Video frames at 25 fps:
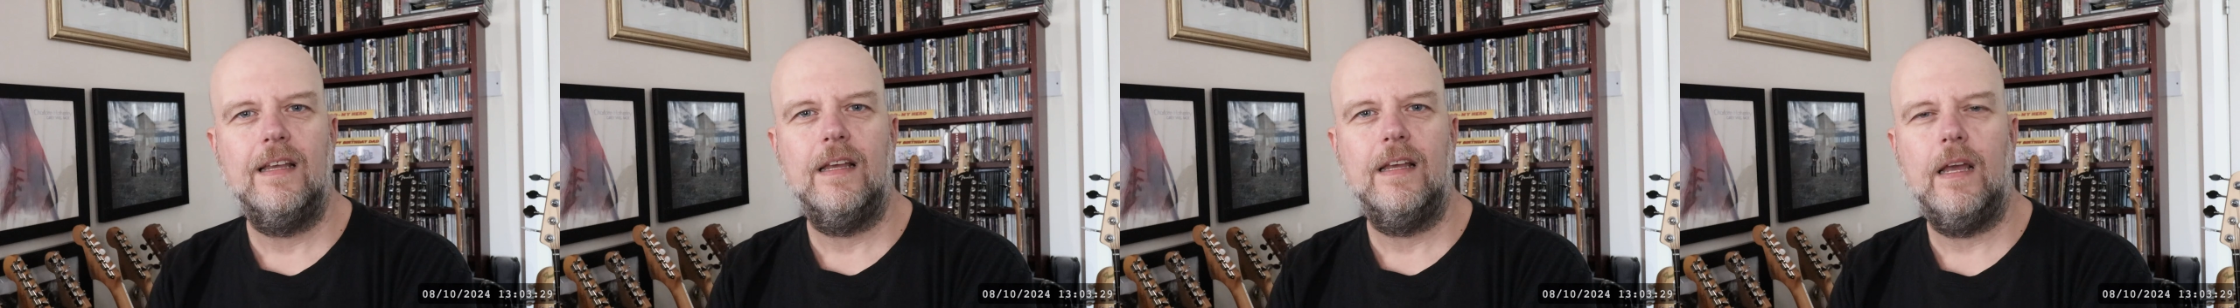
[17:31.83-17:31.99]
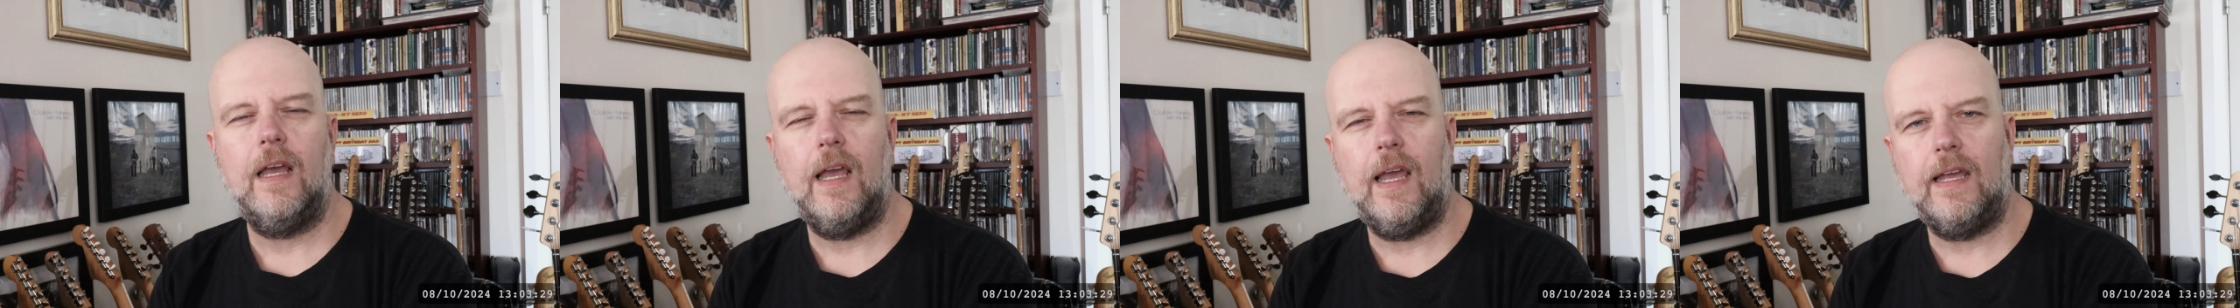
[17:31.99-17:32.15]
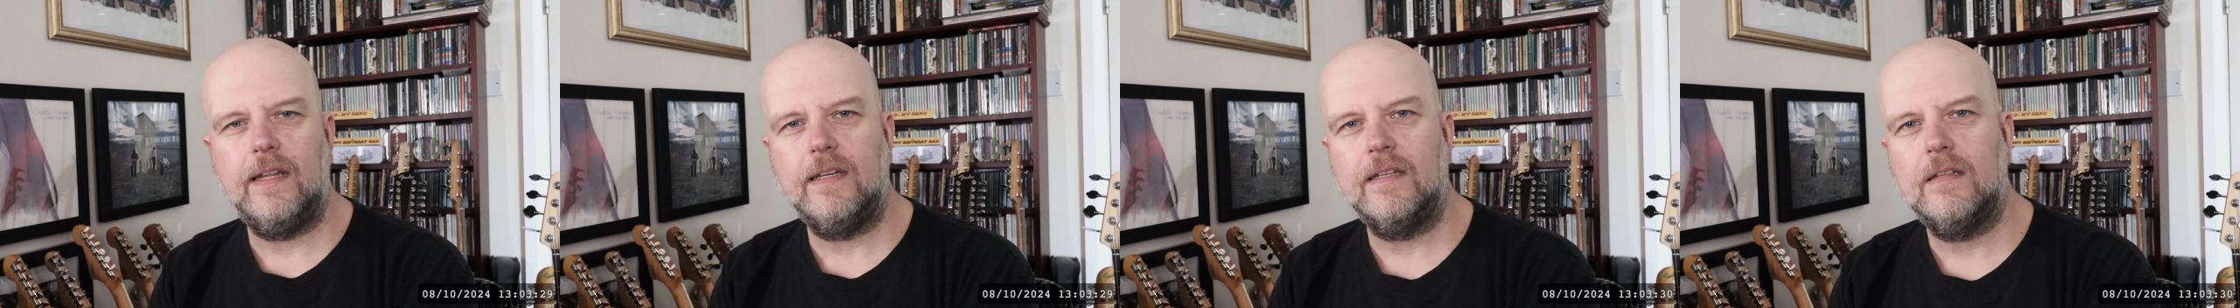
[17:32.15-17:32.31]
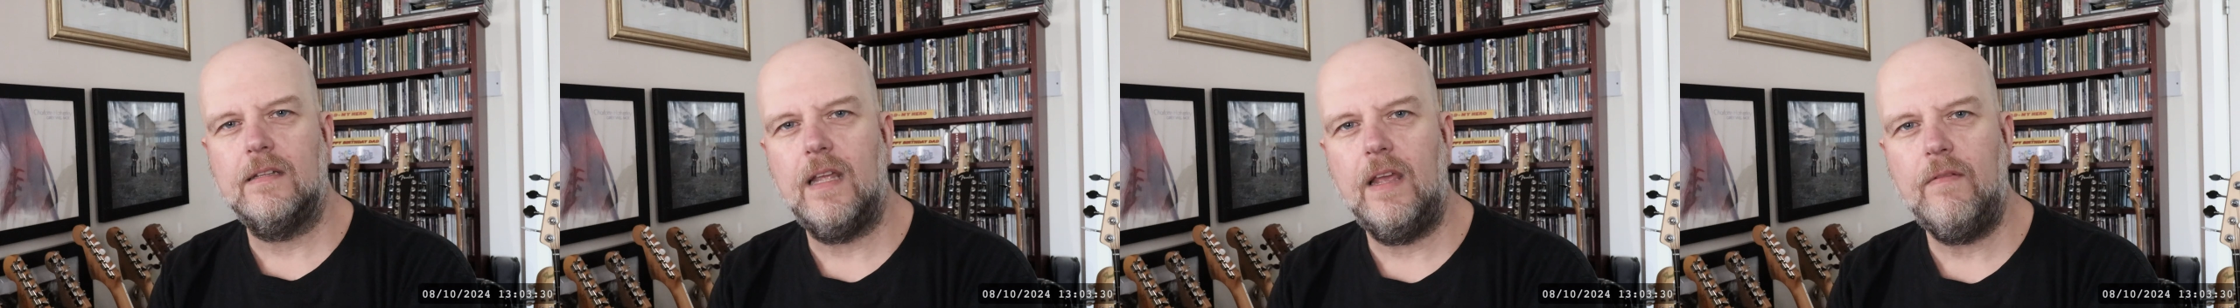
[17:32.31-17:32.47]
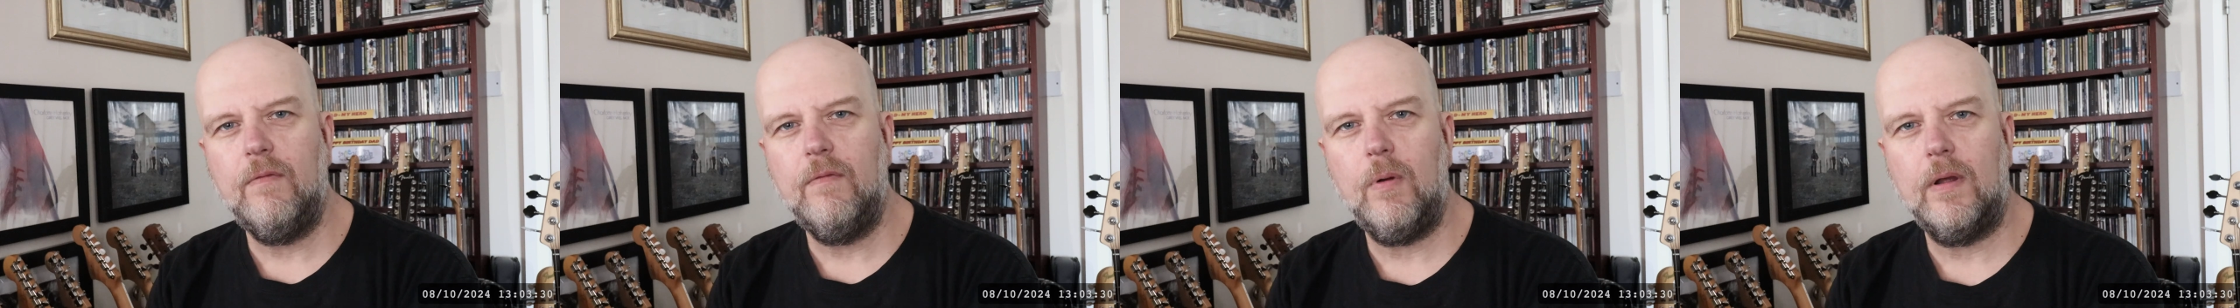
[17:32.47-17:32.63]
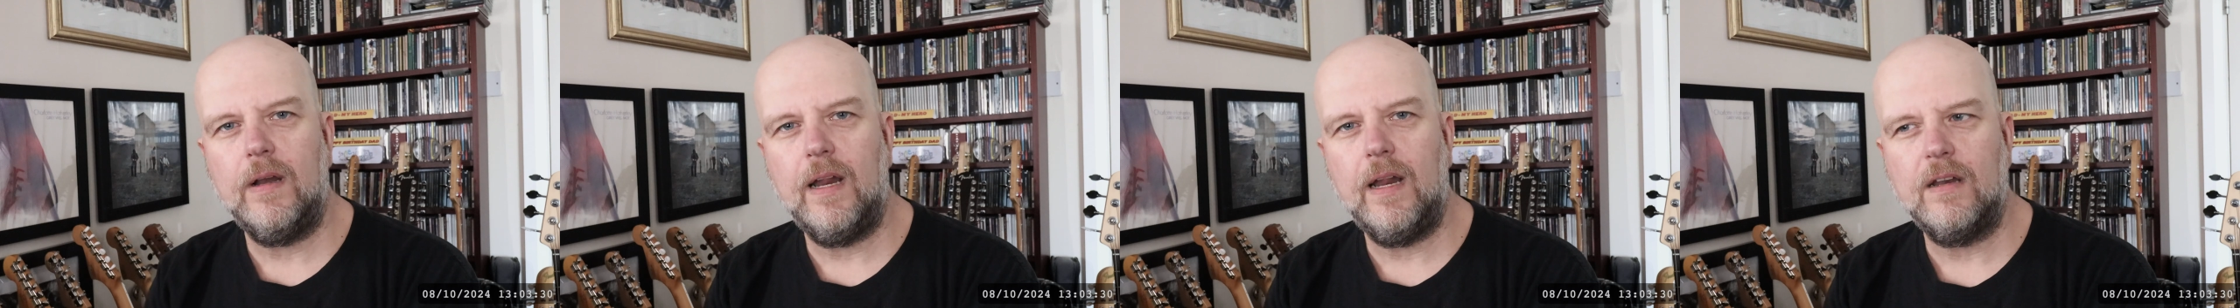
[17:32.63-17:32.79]
and
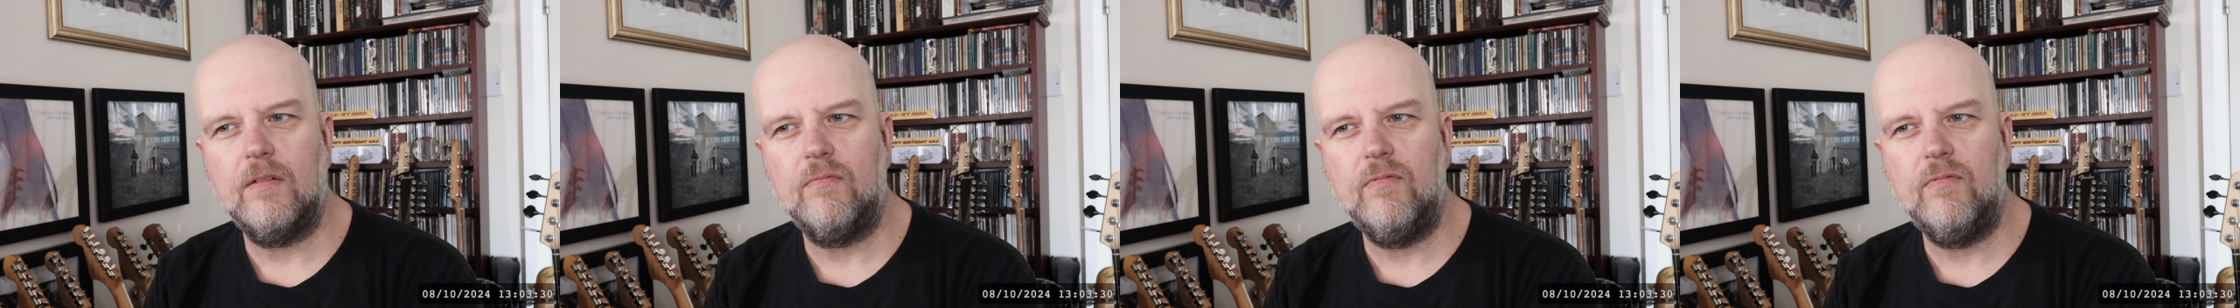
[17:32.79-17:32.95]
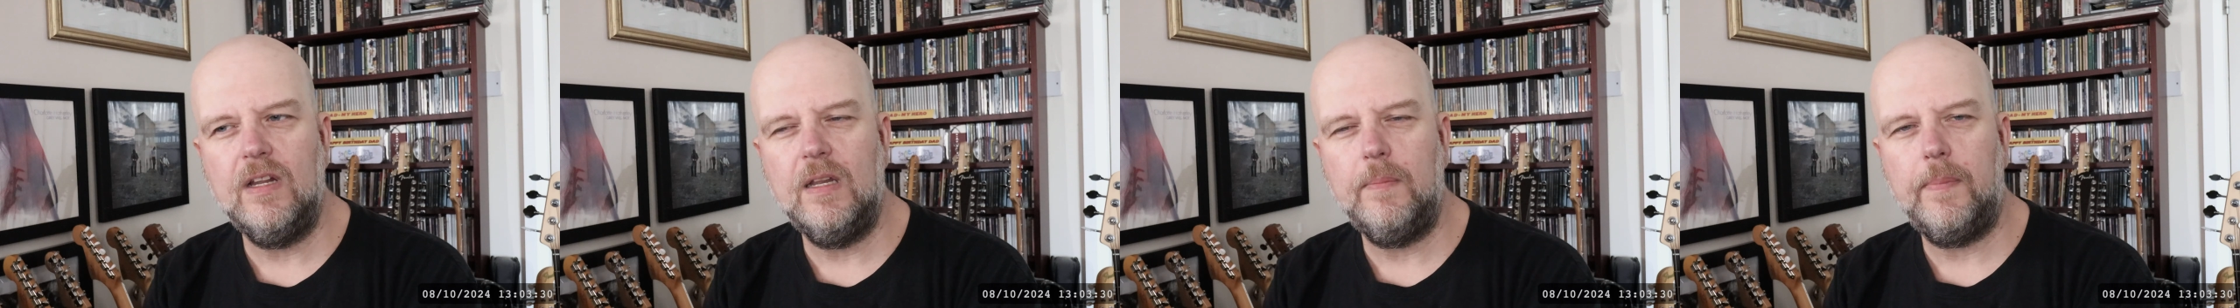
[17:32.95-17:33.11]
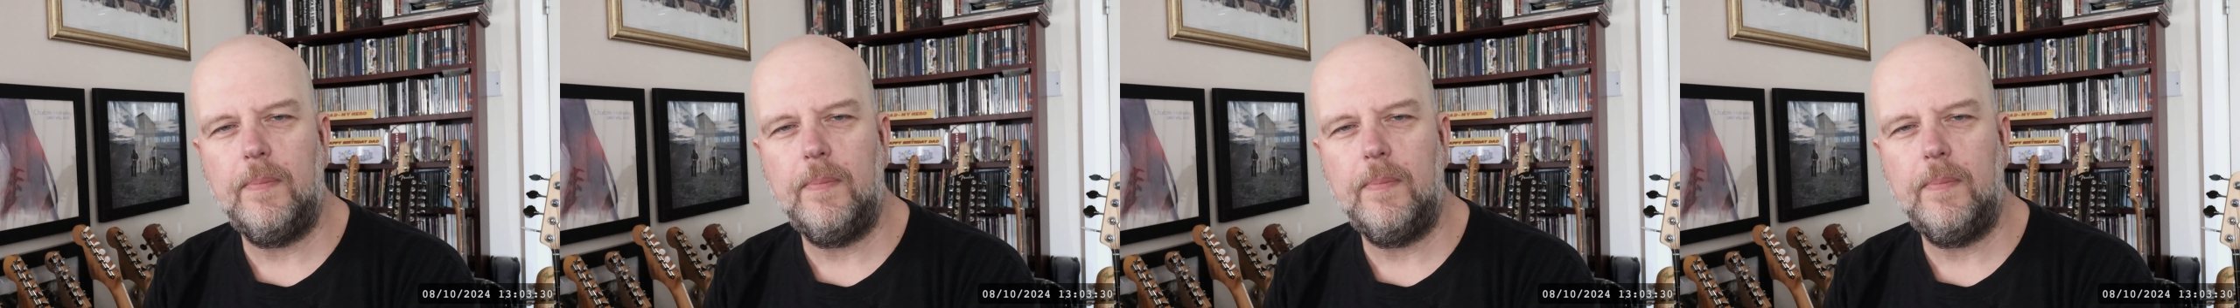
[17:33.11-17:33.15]
everyone had really